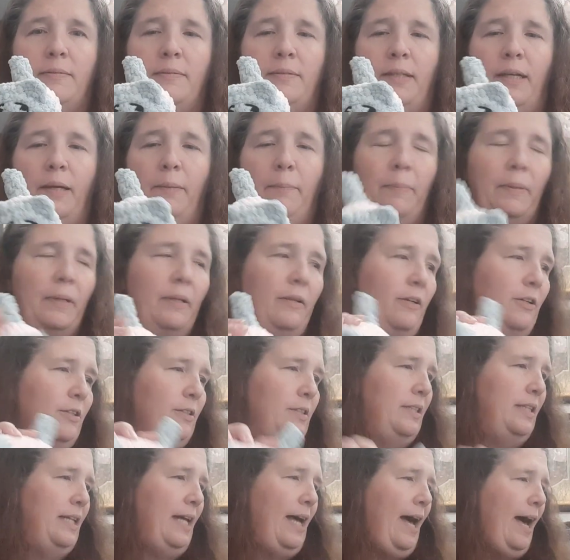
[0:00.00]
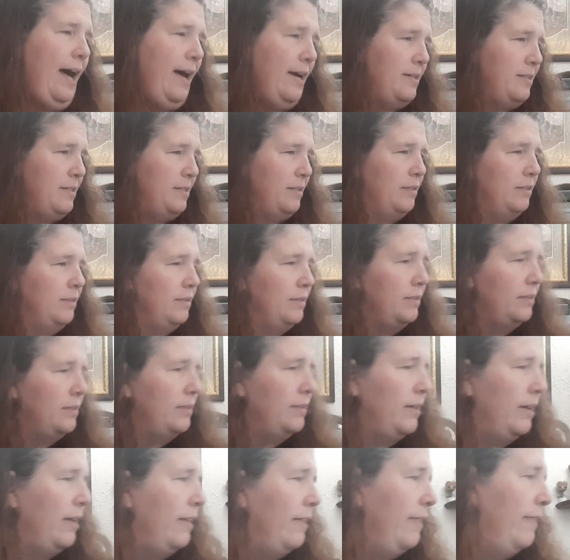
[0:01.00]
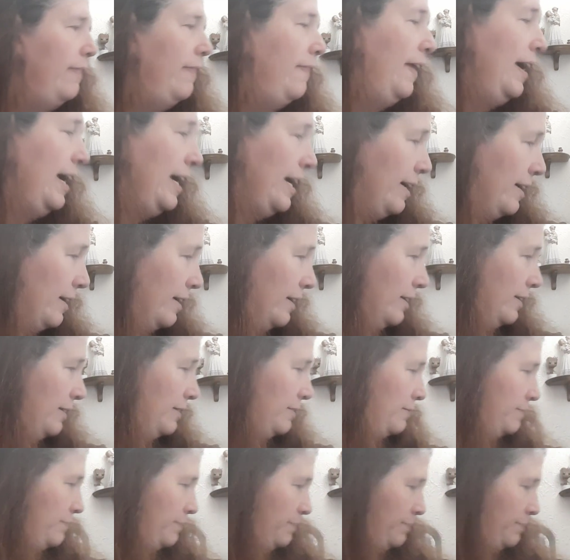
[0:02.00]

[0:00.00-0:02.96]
yep, there's that. And then